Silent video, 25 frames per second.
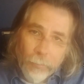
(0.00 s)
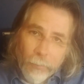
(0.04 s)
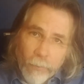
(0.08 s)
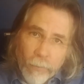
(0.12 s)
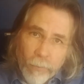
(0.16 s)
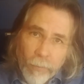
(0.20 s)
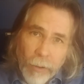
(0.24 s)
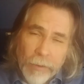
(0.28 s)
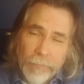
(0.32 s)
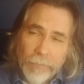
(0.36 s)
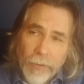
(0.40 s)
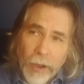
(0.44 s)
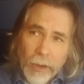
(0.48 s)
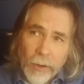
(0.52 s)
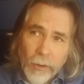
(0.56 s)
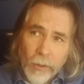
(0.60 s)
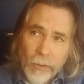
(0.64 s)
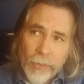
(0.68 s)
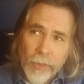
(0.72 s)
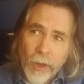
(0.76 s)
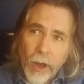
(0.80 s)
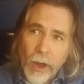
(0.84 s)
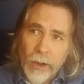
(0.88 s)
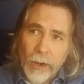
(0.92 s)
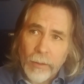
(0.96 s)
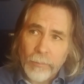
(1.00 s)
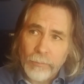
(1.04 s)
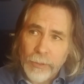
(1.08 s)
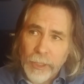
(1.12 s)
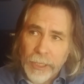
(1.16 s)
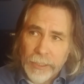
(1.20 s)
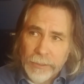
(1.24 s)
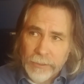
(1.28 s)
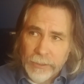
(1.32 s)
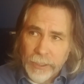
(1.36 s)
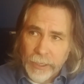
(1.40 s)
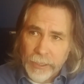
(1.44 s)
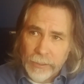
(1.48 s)
My final thought on
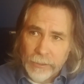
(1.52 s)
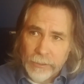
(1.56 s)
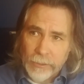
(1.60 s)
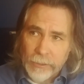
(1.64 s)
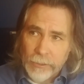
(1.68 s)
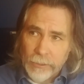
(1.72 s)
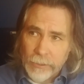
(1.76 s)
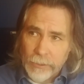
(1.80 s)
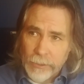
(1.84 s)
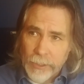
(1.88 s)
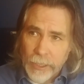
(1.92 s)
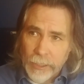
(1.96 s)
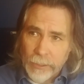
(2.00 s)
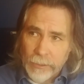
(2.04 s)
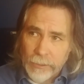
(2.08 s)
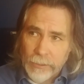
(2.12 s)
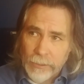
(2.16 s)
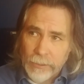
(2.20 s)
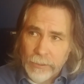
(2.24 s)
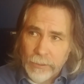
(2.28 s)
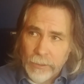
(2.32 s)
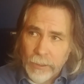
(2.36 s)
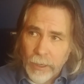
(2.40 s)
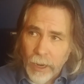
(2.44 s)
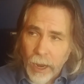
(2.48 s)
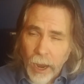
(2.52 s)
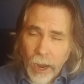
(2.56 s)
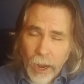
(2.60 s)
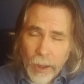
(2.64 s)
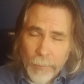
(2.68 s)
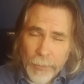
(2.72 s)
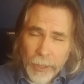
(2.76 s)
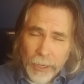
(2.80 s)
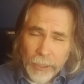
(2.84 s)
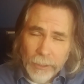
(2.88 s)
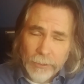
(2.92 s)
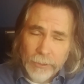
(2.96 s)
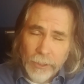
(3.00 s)
blood tests is this. I'm
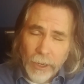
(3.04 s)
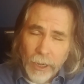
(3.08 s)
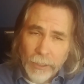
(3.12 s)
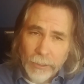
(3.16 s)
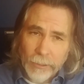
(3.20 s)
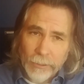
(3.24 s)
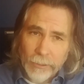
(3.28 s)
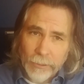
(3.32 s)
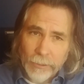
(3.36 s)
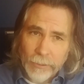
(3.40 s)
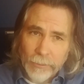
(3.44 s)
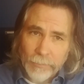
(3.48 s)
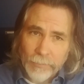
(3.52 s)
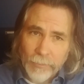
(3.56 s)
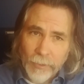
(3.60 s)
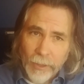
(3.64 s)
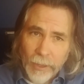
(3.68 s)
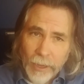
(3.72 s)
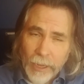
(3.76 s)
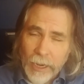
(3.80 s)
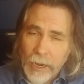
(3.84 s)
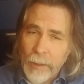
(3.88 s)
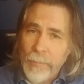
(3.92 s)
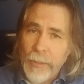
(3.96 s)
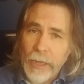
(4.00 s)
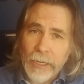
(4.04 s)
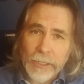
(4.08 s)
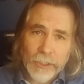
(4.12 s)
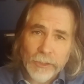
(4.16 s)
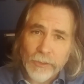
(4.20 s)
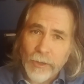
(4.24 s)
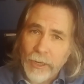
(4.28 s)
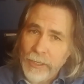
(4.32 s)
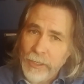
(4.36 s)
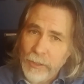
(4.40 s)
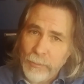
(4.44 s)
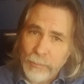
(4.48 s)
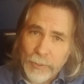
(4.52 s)
not a doctor, and I'm not
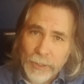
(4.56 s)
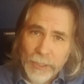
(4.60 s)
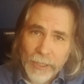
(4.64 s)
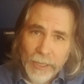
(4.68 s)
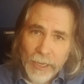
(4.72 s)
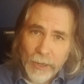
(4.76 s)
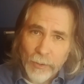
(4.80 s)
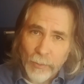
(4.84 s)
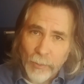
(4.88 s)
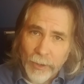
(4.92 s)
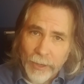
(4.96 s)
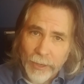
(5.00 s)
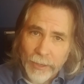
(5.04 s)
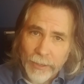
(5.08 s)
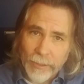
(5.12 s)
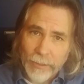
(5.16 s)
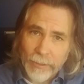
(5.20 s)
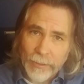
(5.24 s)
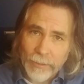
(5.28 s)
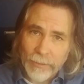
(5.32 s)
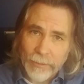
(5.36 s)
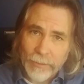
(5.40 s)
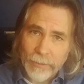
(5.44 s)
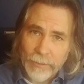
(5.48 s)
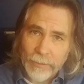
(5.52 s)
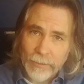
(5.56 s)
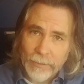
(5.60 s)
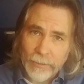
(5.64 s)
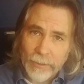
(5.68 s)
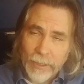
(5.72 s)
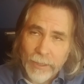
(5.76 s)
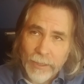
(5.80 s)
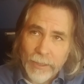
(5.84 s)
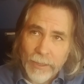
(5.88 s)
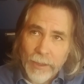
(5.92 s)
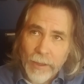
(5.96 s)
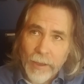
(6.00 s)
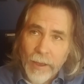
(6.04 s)
trying to play one.
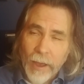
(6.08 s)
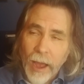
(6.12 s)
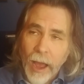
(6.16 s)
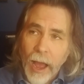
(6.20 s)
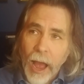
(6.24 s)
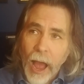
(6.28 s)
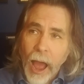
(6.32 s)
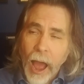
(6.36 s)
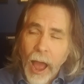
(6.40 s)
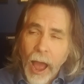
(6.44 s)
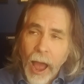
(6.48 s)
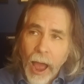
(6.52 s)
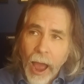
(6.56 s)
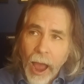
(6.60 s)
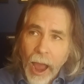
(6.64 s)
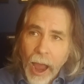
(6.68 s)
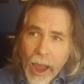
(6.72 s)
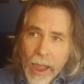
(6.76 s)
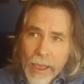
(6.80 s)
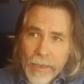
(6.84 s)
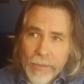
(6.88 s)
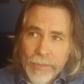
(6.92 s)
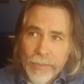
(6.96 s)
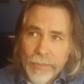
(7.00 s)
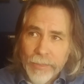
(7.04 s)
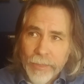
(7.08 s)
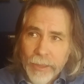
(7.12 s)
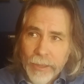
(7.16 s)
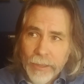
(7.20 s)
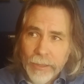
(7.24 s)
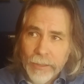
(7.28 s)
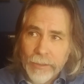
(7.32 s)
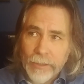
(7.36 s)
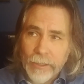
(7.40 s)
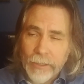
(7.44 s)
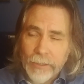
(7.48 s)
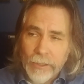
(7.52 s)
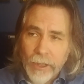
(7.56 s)
I
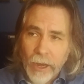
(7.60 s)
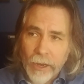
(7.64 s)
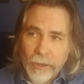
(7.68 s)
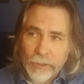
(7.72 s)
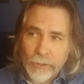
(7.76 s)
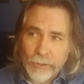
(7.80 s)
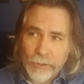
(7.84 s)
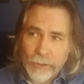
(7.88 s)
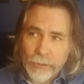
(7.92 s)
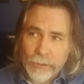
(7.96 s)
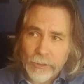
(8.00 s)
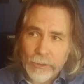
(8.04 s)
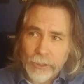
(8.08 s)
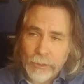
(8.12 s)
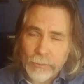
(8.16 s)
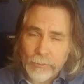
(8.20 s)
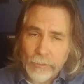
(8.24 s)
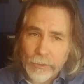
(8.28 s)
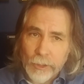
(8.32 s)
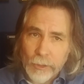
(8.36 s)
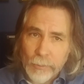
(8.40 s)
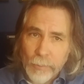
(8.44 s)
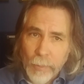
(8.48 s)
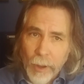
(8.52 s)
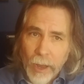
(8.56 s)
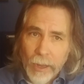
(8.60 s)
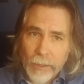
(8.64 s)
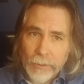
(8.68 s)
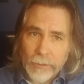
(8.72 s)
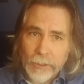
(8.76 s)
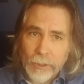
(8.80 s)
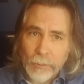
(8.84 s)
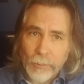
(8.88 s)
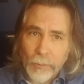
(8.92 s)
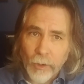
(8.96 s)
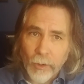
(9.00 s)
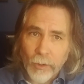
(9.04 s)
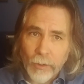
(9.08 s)
think that not only is it
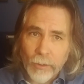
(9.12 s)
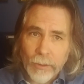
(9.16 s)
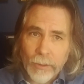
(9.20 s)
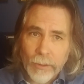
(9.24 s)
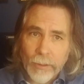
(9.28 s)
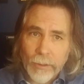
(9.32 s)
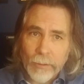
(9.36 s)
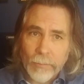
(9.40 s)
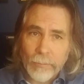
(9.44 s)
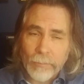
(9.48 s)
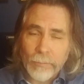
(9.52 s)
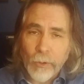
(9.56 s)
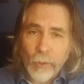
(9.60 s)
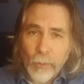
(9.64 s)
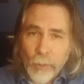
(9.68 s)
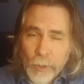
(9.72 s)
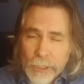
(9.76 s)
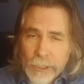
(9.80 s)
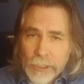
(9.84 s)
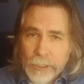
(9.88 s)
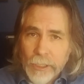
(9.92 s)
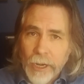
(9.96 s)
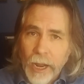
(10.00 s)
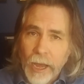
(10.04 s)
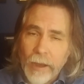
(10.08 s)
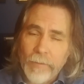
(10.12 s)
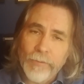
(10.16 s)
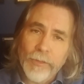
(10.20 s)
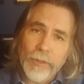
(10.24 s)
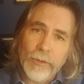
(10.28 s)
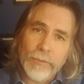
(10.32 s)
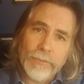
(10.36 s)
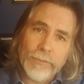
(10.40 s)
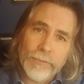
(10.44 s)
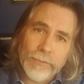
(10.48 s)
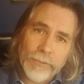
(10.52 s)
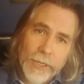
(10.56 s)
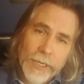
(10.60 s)
responsible, but we should have the
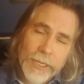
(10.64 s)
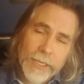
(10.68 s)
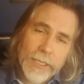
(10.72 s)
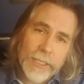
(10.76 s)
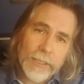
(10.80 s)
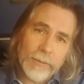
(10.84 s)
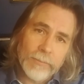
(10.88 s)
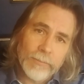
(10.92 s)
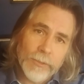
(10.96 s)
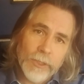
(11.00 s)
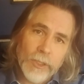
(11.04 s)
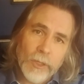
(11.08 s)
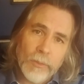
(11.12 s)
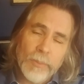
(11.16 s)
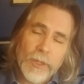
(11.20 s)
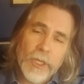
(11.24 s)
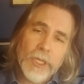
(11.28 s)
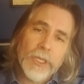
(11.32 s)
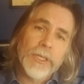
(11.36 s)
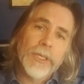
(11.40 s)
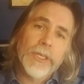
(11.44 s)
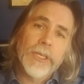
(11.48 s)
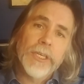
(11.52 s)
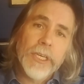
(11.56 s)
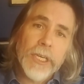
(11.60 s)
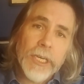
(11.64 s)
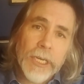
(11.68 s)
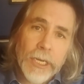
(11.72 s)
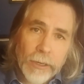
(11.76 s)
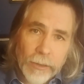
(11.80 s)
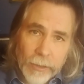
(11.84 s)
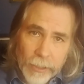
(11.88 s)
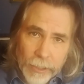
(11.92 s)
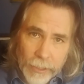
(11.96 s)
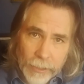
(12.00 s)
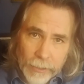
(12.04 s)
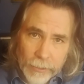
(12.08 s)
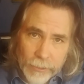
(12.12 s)
freedom to be
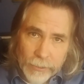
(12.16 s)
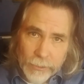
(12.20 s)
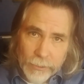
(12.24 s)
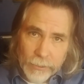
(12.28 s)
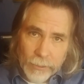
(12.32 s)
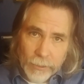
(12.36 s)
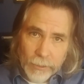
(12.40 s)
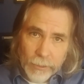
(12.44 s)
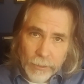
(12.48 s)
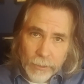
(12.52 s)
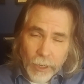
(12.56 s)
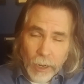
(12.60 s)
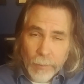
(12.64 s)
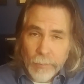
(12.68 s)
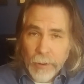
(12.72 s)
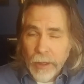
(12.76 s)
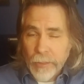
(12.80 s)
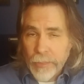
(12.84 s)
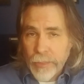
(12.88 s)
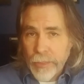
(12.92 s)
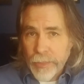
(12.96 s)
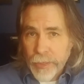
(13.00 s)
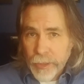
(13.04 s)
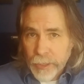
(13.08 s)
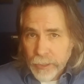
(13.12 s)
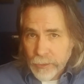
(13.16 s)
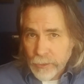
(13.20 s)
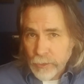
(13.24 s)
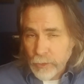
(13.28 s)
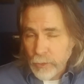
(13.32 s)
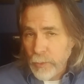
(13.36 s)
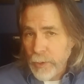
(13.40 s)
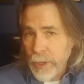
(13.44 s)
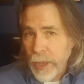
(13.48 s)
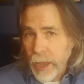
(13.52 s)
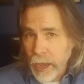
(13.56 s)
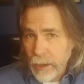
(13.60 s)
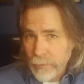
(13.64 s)
curious about things
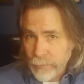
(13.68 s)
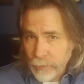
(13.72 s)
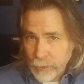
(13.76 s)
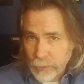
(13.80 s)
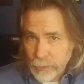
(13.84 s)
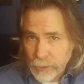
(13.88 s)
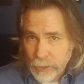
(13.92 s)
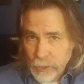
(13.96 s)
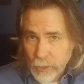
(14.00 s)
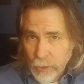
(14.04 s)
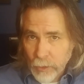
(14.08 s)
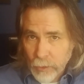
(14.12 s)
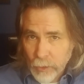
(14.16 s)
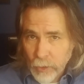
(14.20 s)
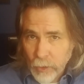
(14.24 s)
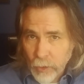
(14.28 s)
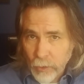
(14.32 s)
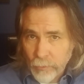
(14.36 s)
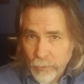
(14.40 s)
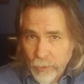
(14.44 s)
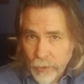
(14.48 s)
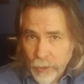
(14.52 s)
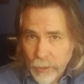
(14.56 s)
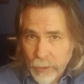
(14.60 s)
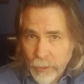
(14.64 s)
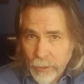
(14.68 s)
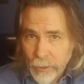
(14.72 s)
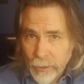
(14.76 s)
we have control over.